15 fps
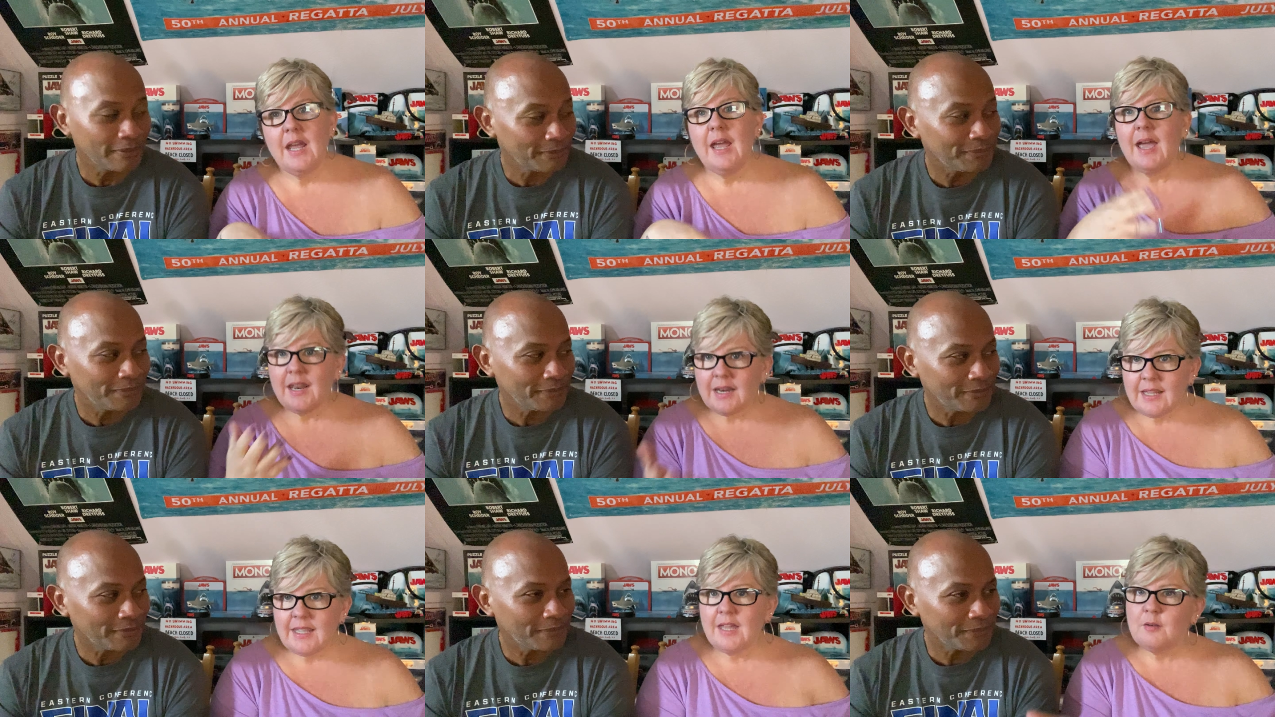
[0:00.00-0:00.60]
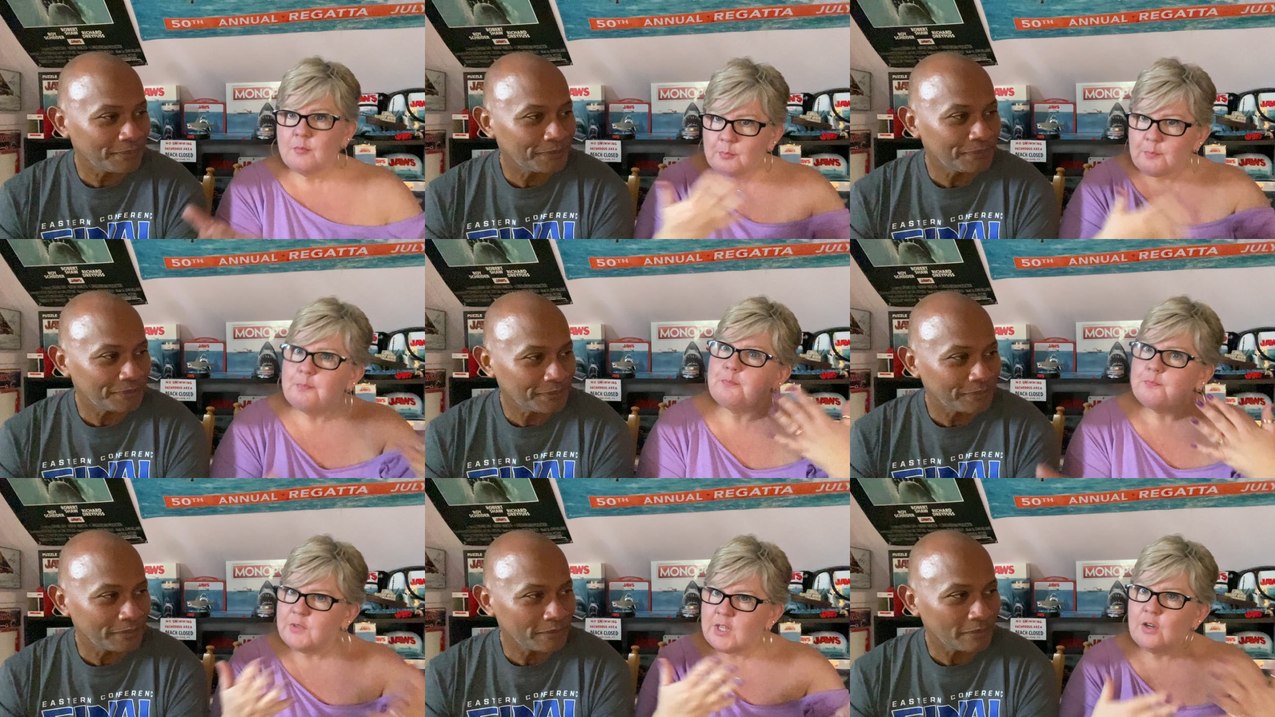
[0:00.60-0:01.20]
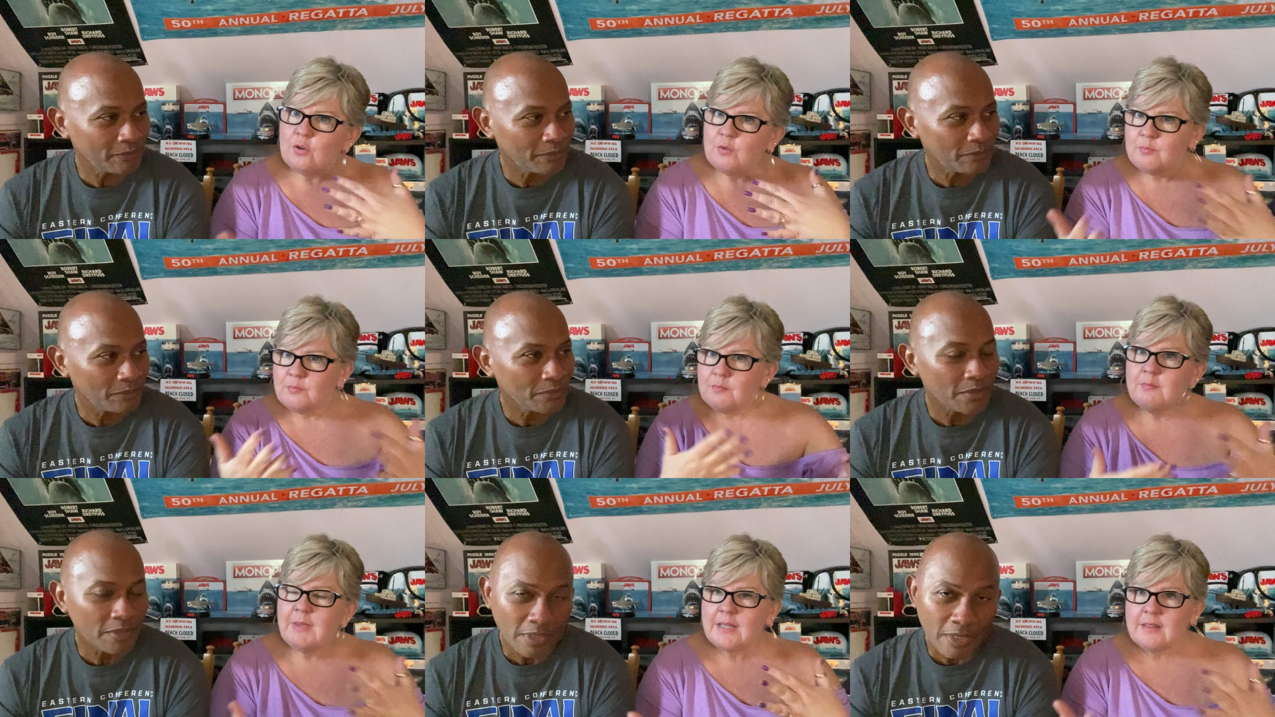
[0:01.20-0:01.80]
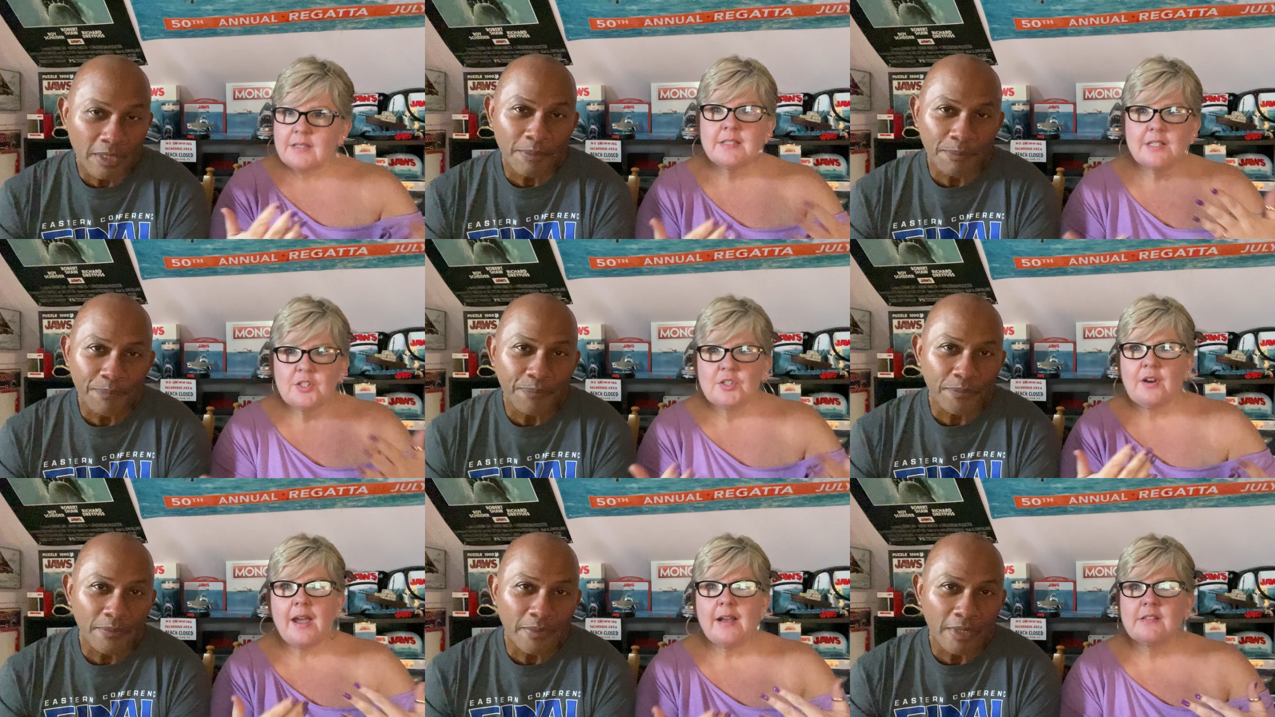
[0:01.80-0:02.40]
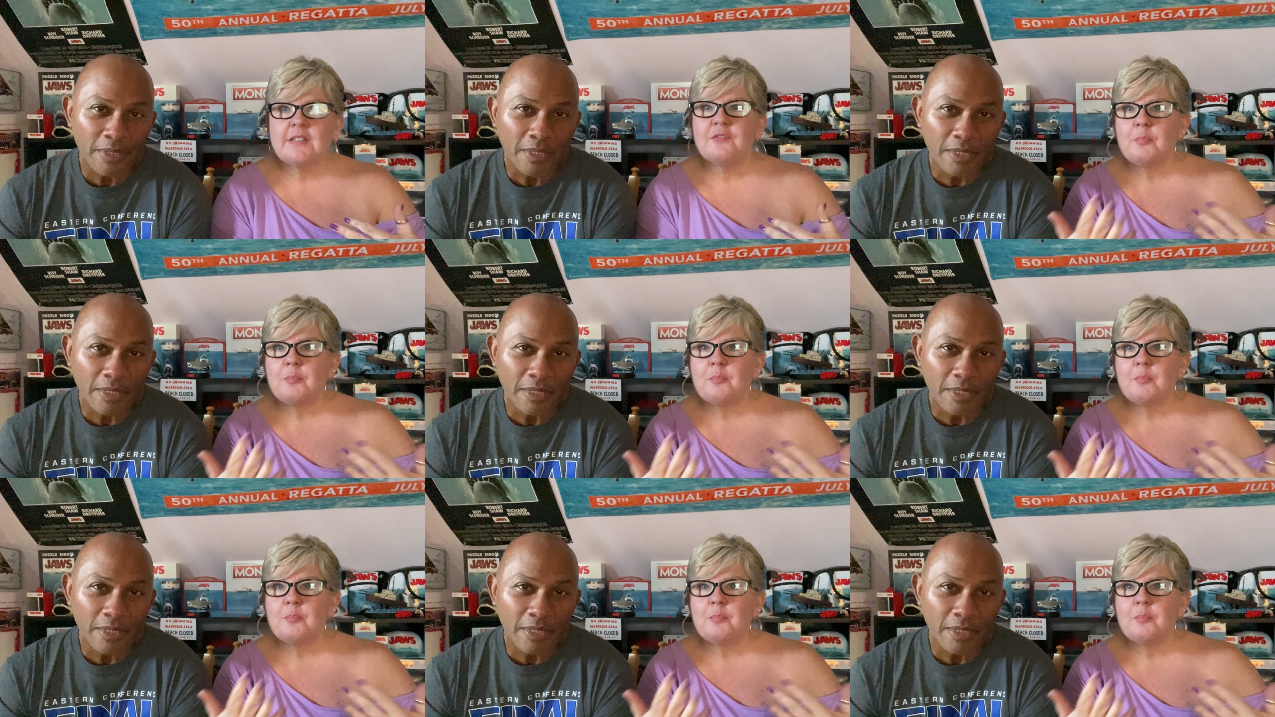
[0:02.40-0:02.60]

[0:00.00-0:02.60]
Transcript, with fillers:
Speaker 1: And again, you know, make this interactive.